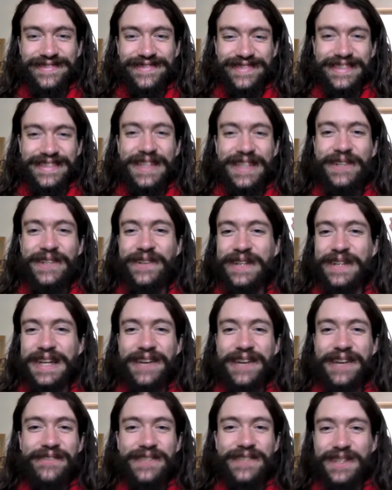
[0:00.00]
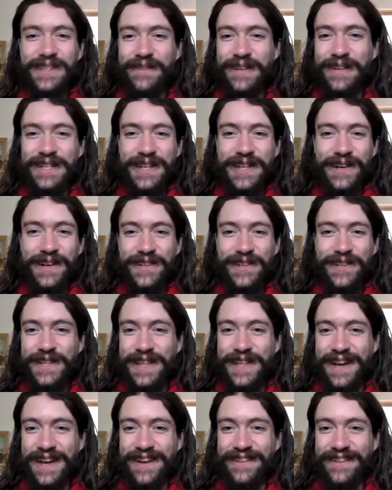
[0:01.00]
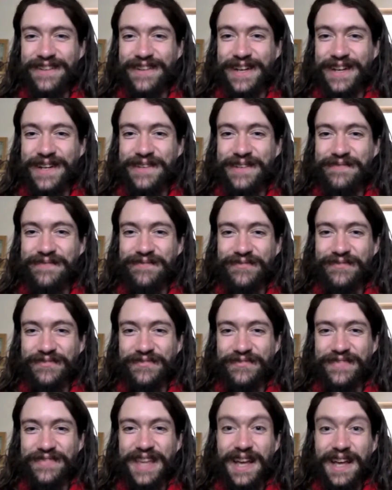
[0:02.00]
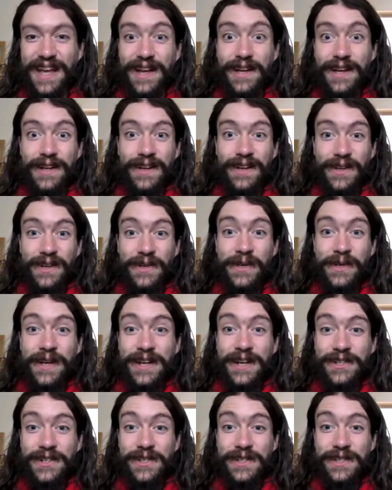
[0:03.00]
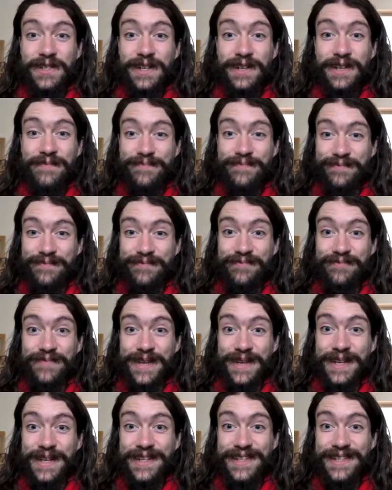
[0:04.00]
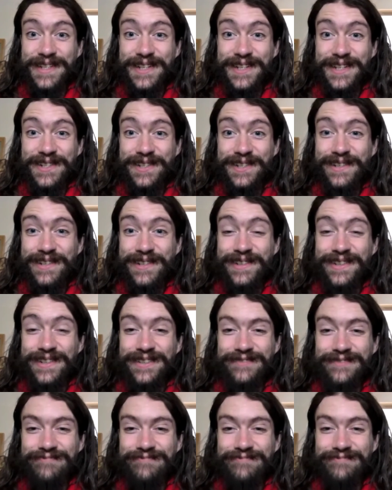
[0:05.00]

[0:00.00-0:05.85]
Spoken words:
You don't give so much energy that way. You can actually start paying attention.